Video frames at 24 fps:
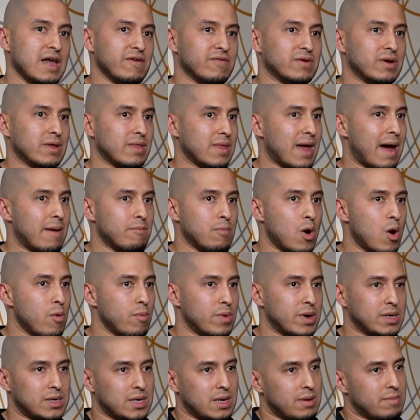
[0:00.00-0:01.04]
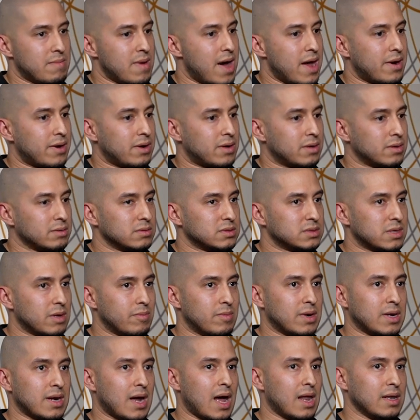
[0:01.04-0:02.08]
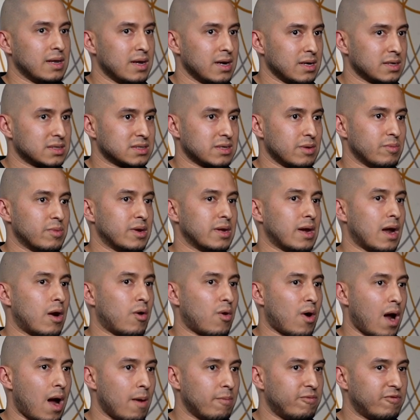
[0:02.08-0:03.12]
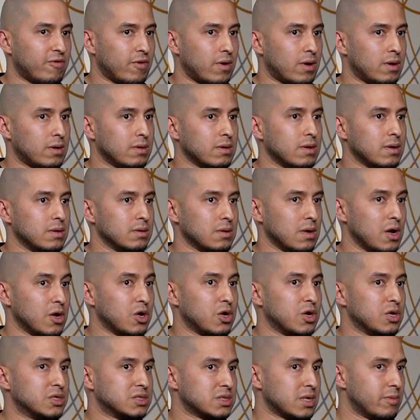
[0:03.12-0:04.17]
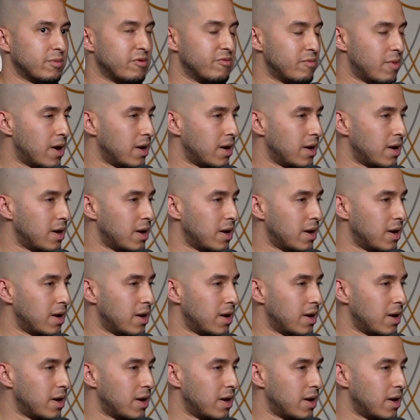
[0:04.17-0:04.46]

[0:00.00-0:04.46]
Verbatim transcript: even in that moment, didn't matter. Somebody got licked, somebody got robbed for a, a good sum of